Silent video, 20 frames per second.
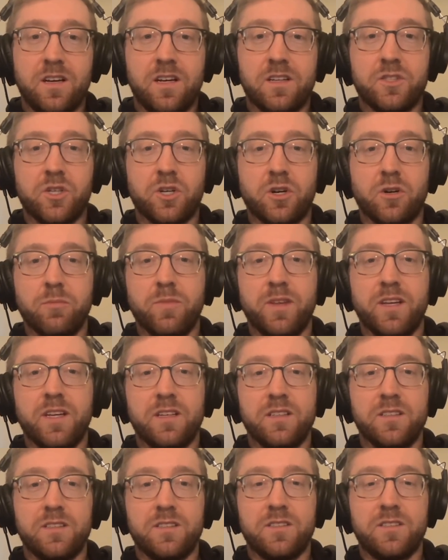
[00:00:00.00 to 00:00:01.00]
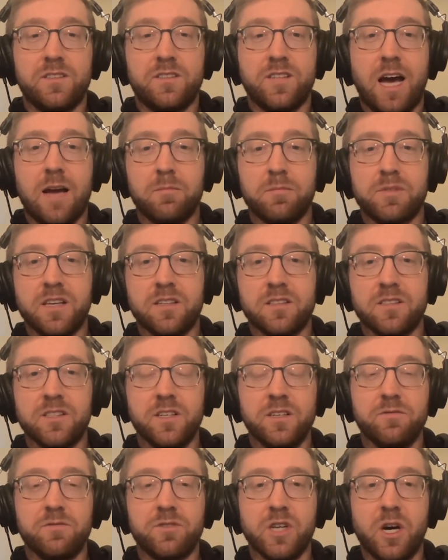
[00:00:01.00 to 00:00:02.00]
term that is time
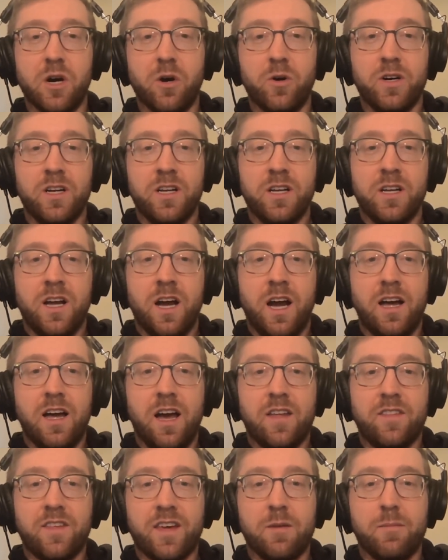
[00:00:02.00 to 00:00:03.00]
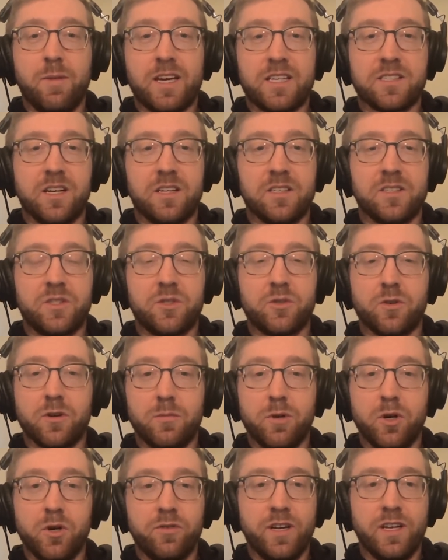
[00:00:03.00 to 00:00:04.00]
sensitive, so I think it makes sense to
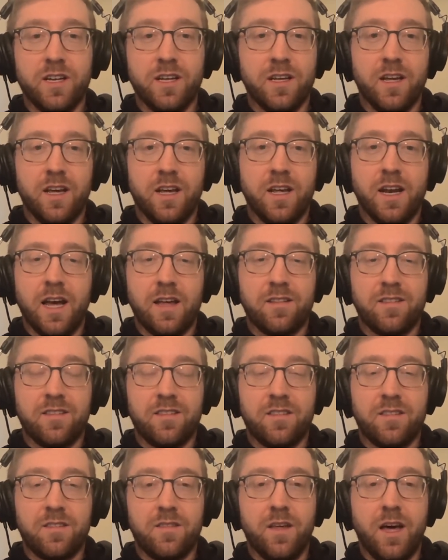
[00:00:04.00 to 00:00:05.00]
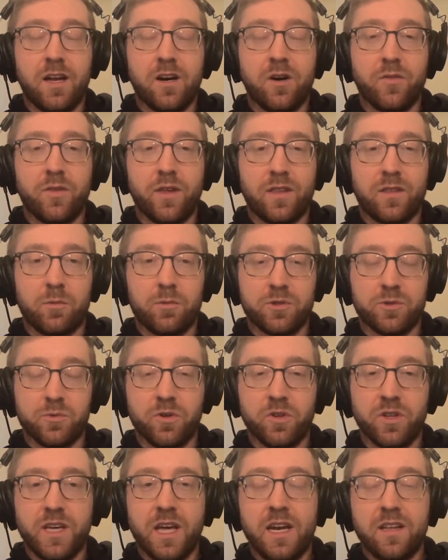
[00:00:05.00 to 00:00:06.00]
remove it, and I don't think there was
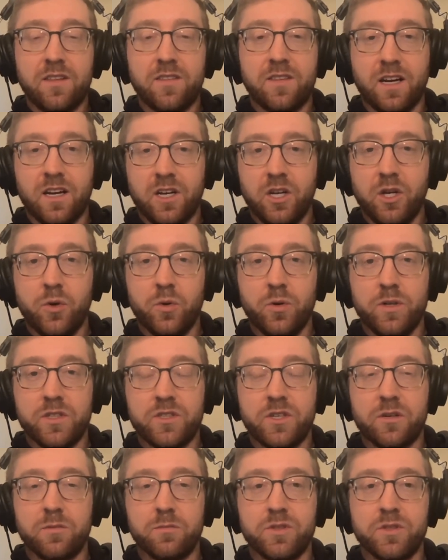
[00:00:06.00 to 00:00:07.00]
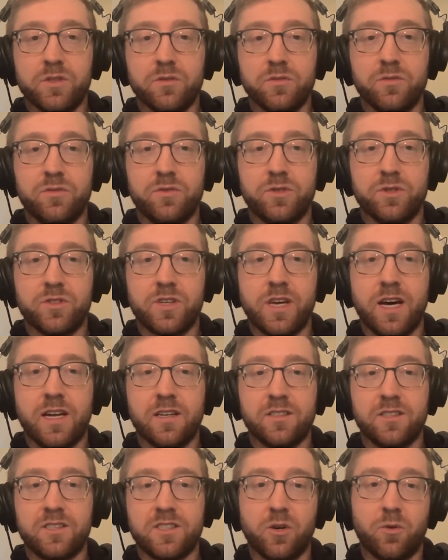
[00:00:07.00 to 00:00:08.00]
really anything new in terms of just kind of
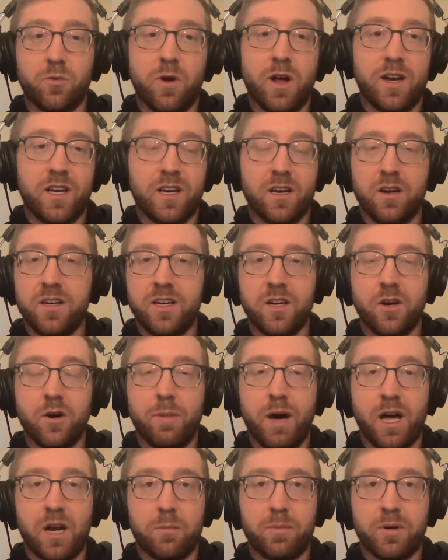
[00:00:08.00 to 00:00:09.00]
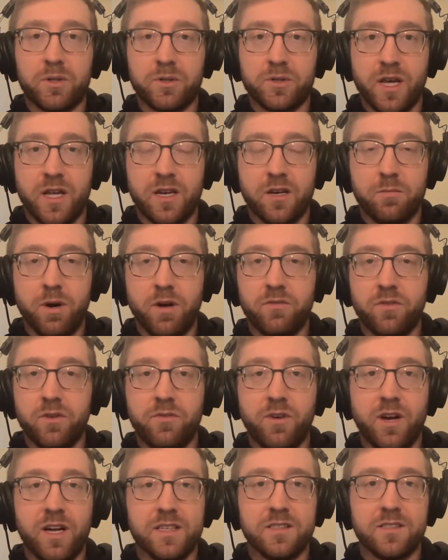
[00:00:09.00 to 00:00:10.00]
still running, about 1% above the
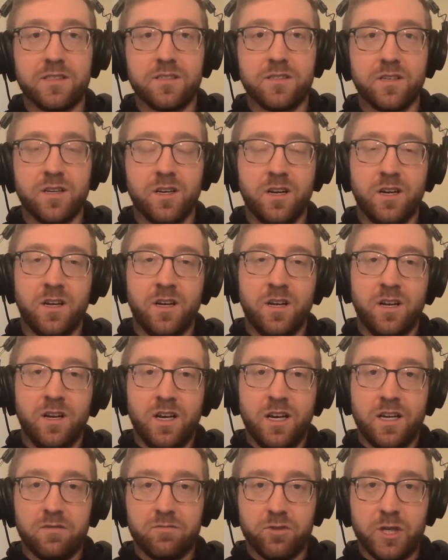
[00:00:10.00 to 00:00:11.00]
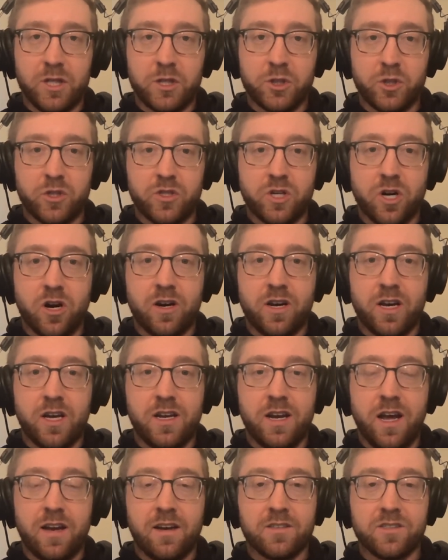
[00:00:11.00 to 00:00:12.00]
Fed's inflation target,
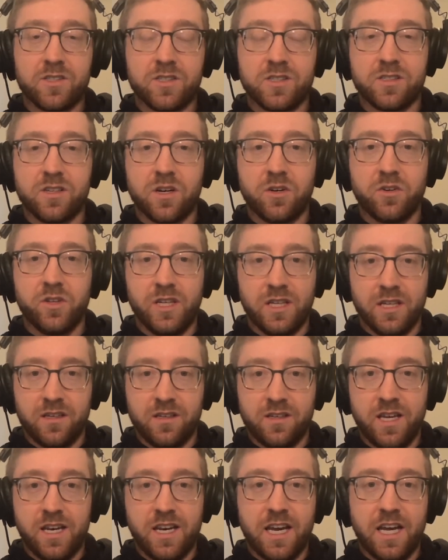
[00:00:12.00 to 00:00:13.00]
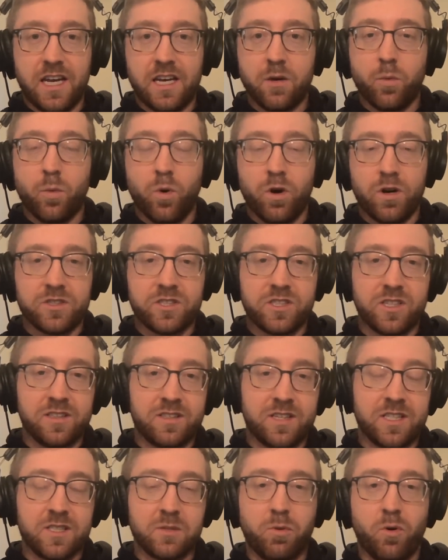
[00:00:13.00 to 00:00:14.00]
not necessarily getting any worse at
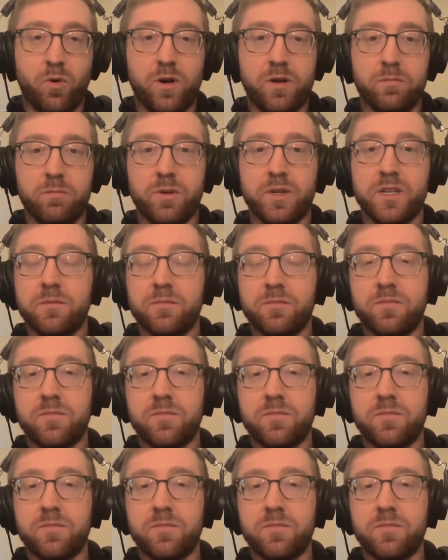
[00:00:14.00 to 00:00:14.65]
this point, but,